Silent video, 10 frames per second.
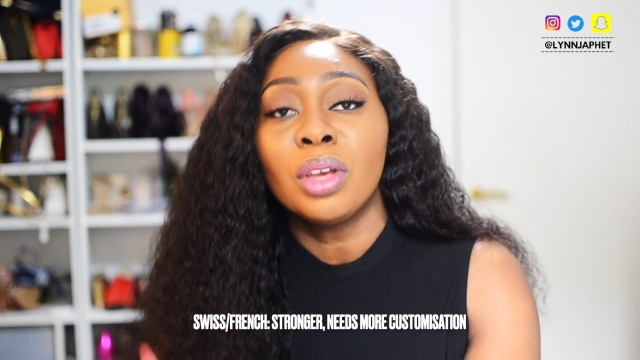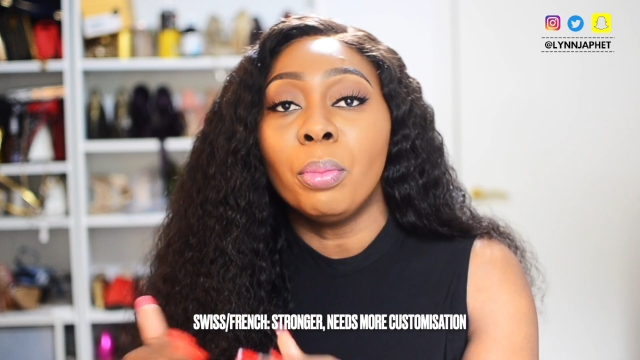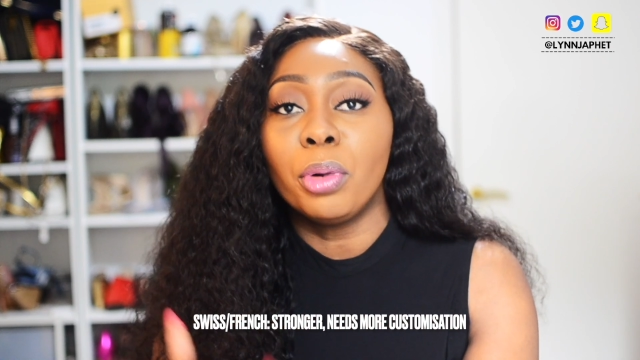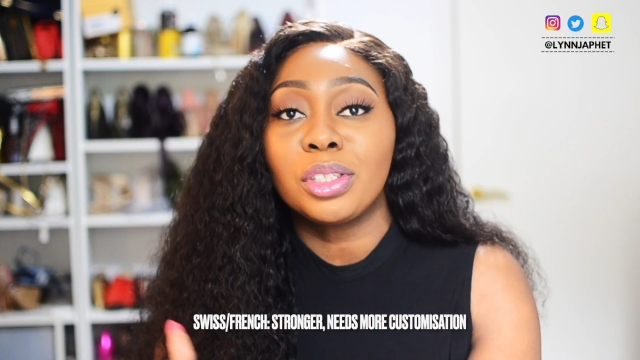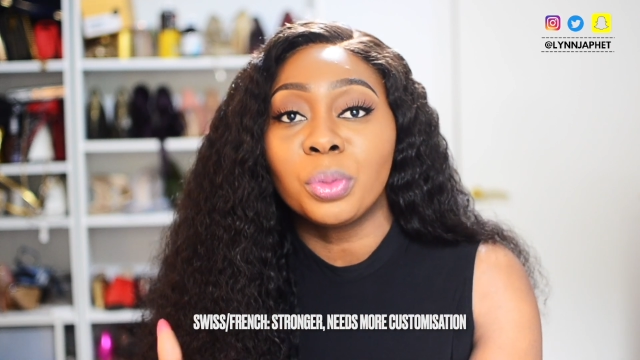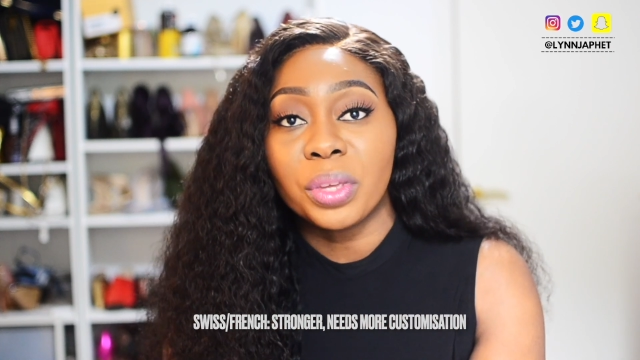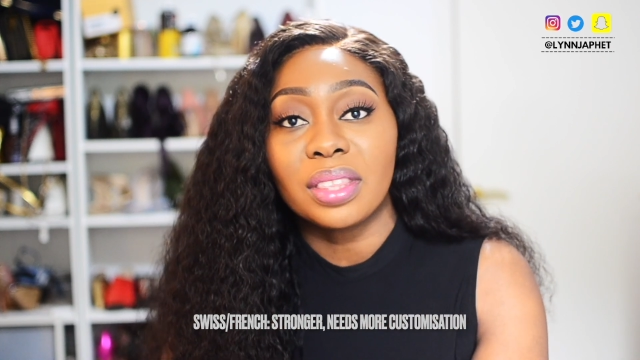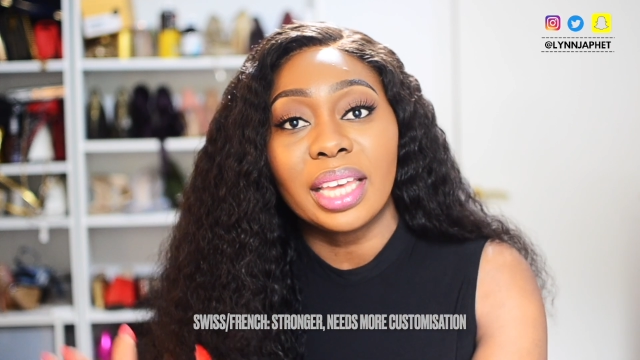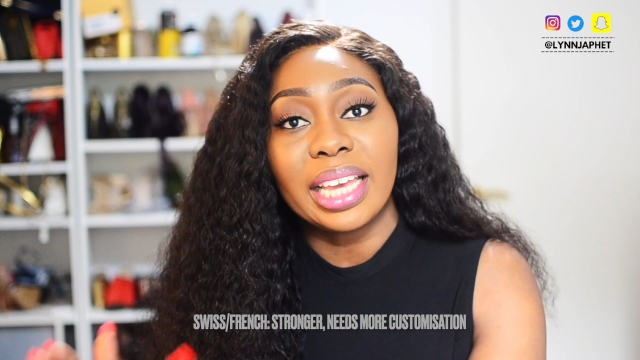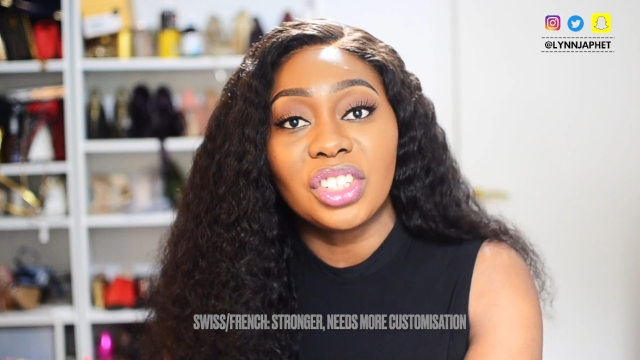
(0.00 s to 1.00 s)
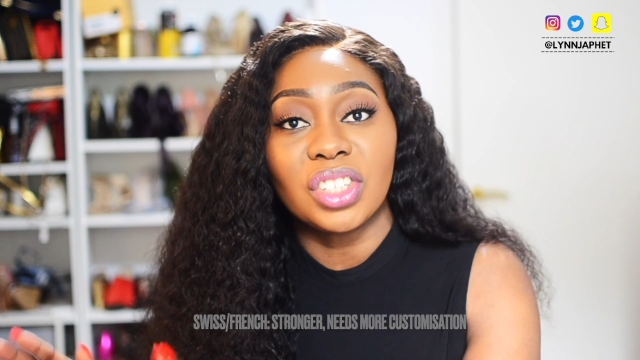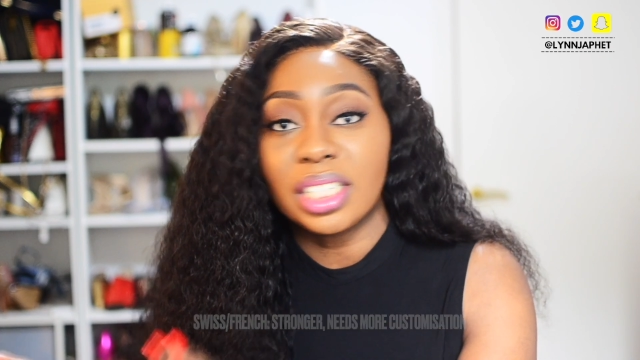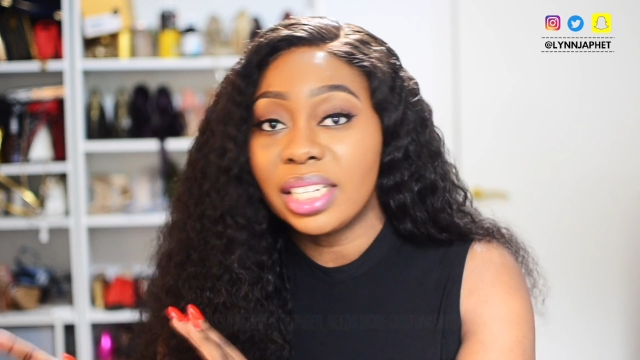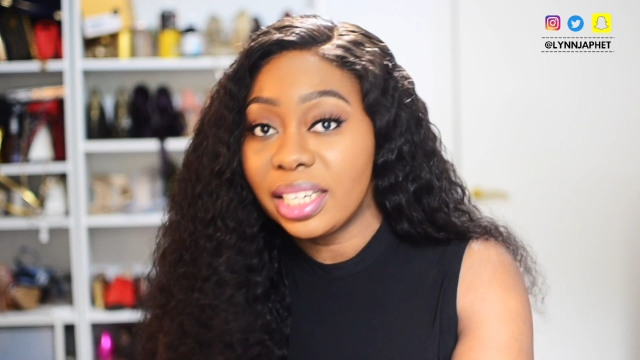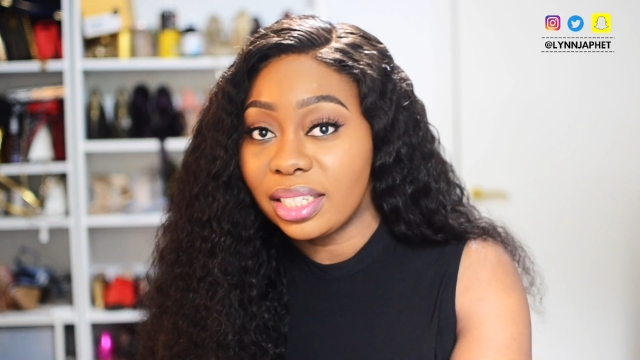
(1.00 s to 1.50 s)
but with
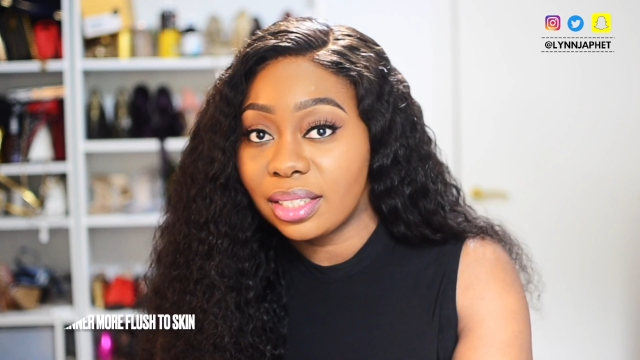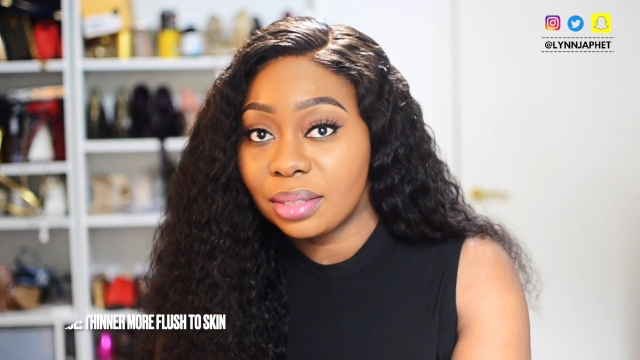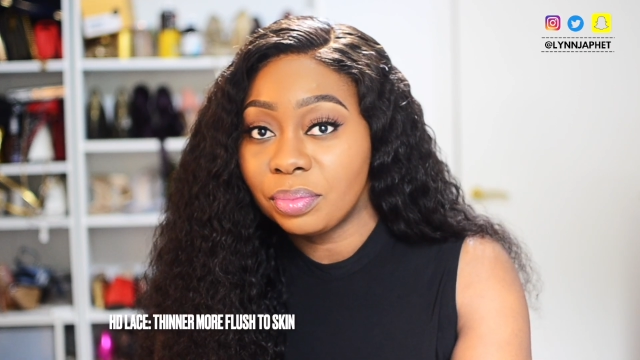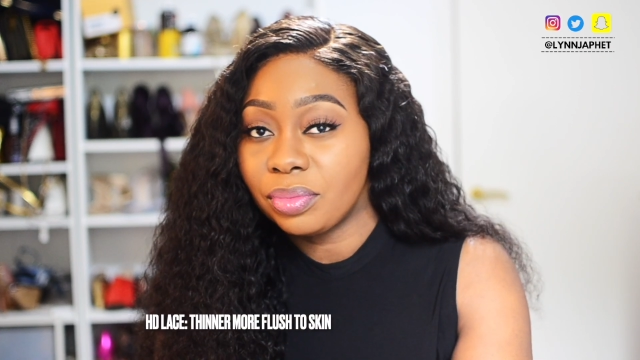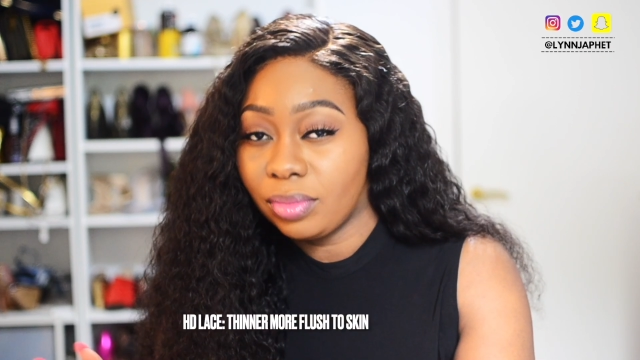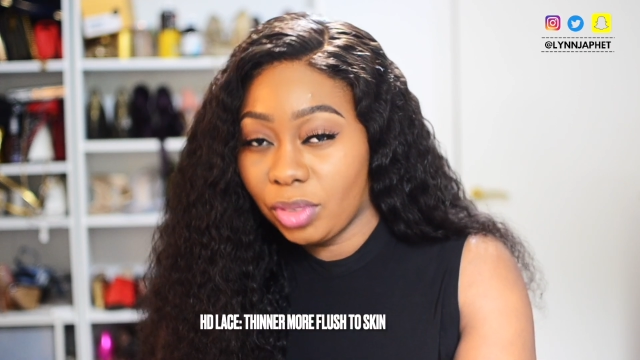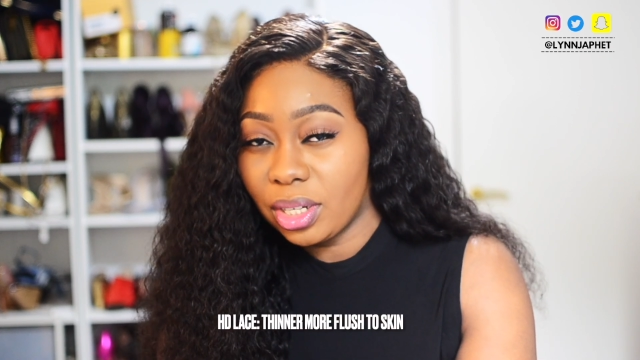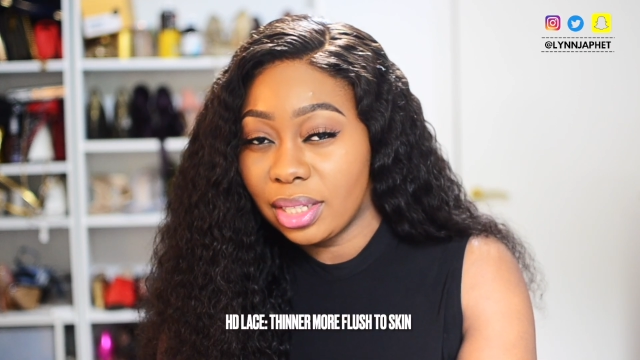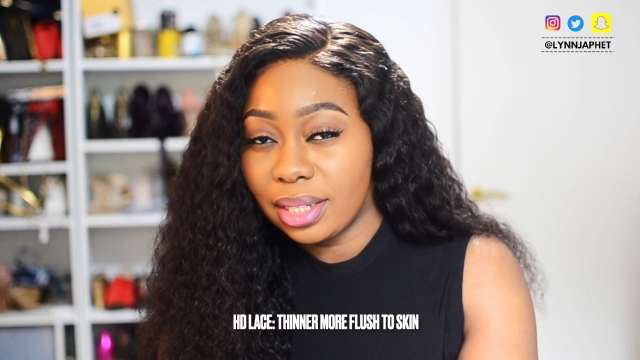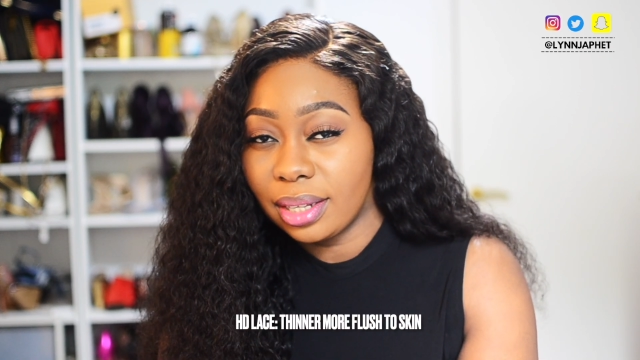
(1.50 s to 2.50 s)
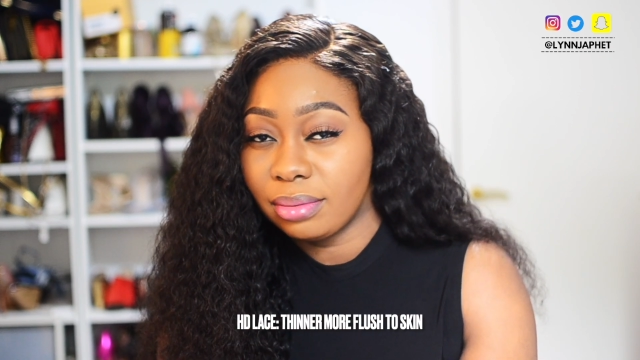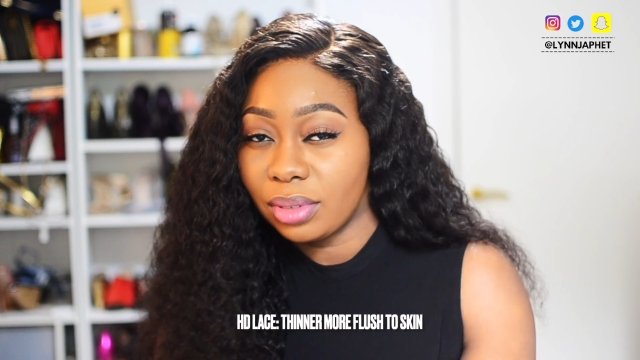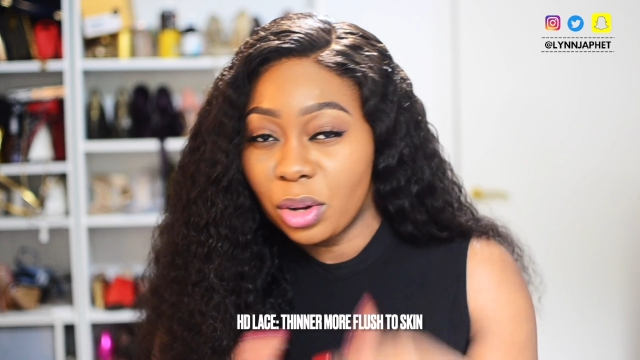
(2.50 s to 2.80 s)
HD lace. Do you understand?